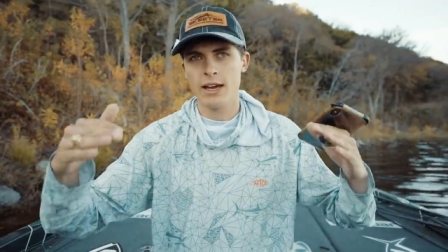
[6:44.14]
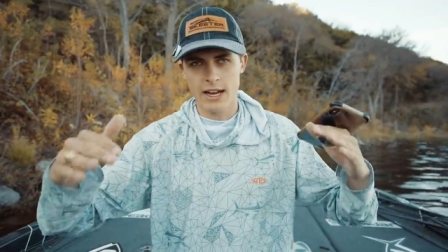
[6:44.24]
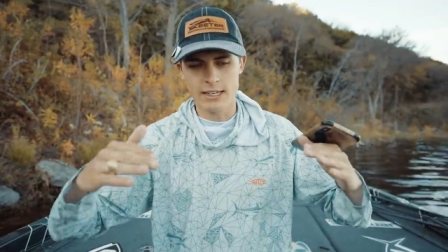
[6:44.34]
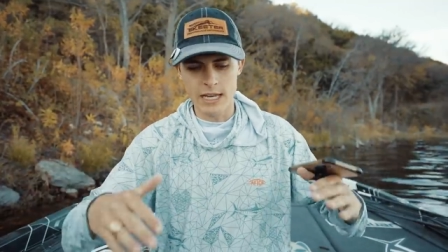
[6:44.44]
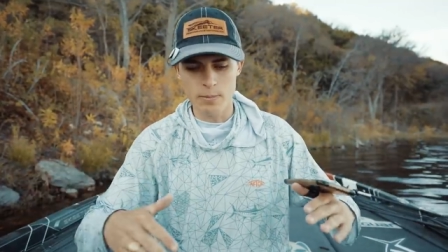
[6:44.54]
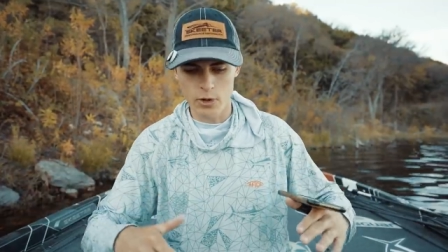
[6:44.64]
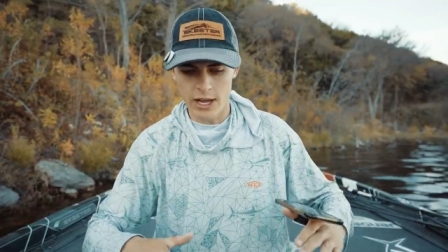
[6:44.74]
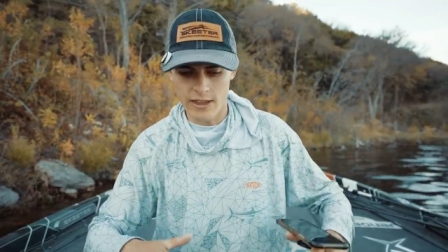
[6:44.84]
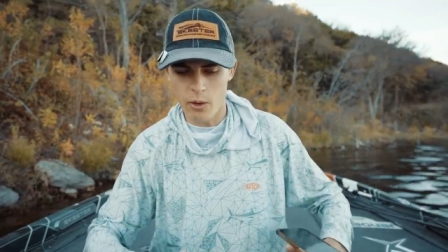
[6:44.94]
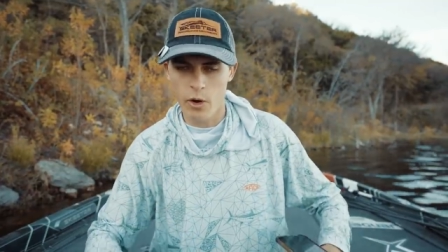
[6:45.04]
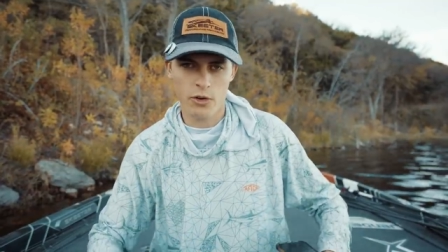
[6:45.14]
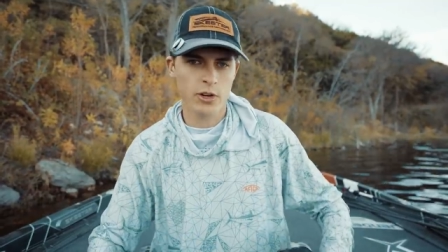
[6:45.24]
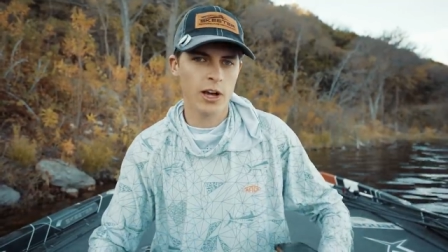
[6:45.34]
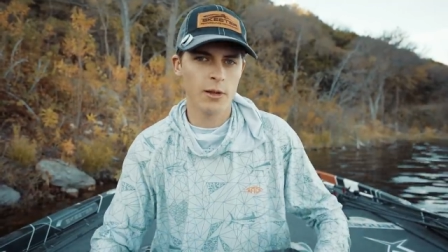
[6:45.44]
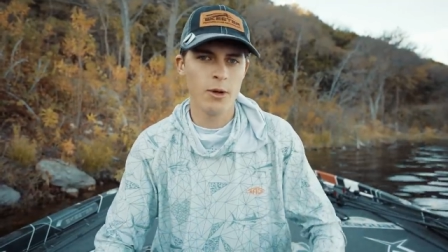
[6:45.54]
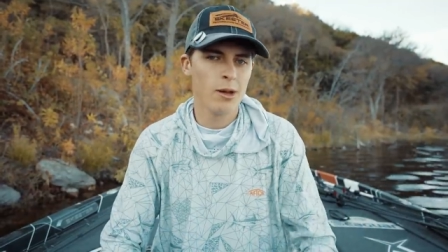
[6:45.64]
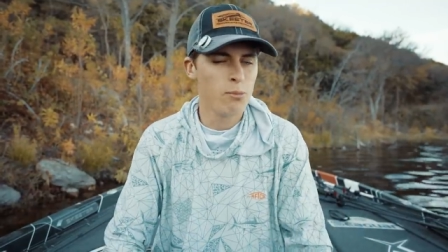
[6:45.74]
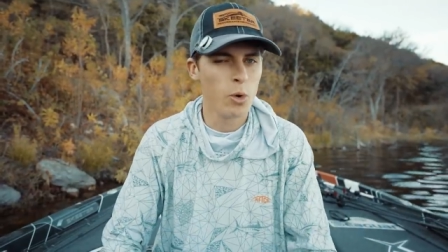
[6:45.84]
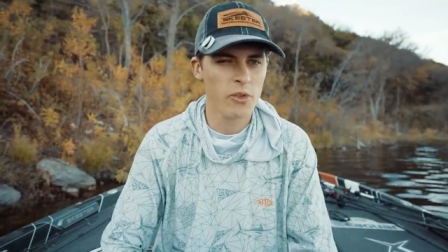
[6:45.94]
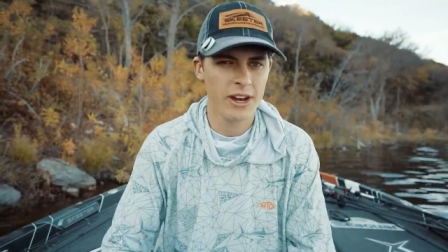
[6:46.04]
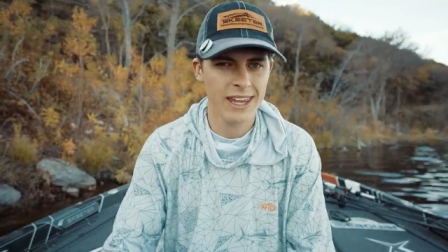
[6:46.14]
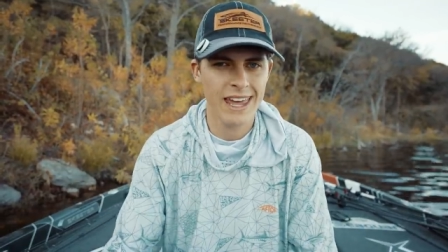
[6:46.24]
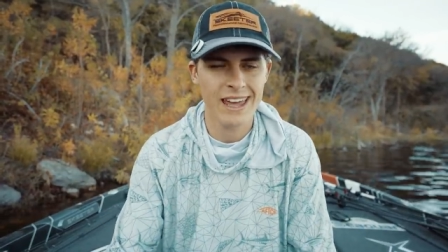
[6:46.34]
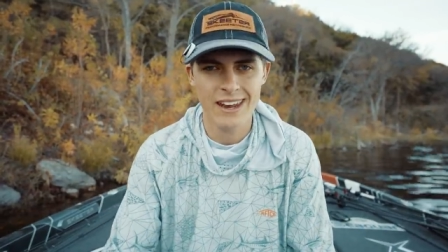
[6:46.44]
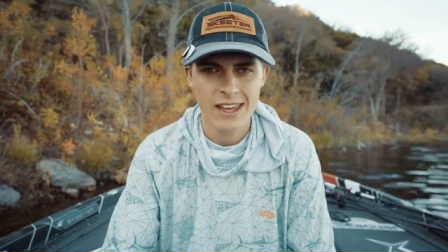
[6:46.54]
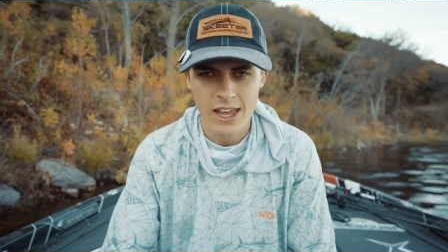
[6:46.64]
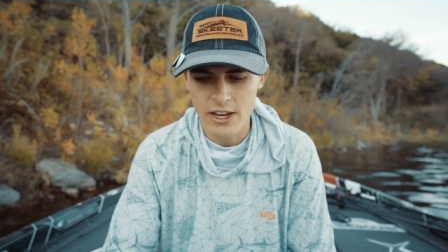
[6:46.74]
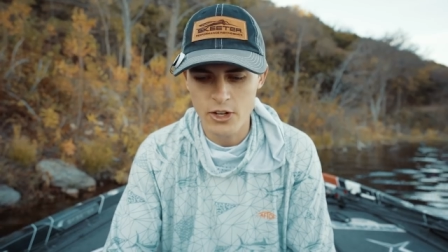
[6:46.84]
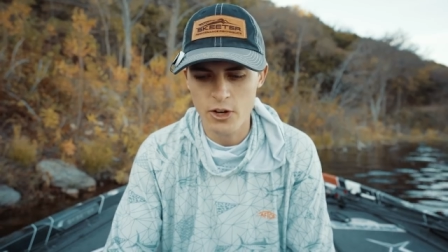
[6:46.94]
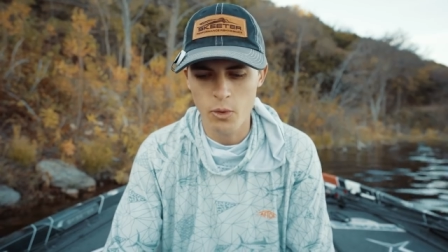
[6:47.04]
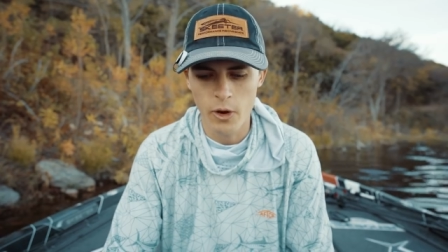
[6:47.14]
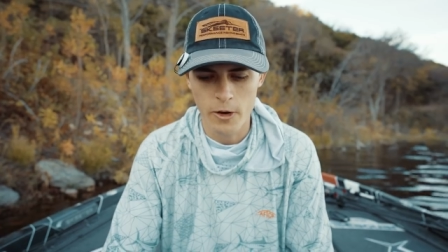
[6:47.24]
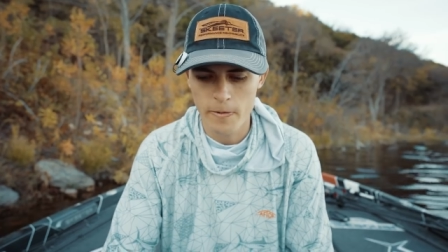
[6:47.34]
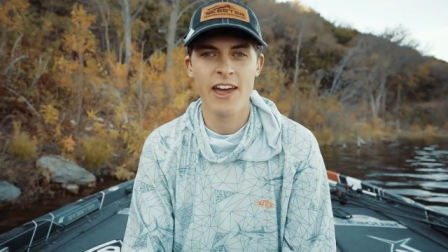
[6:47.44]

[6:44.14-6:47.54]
kind of deeper in that water column more than it can in dirty water.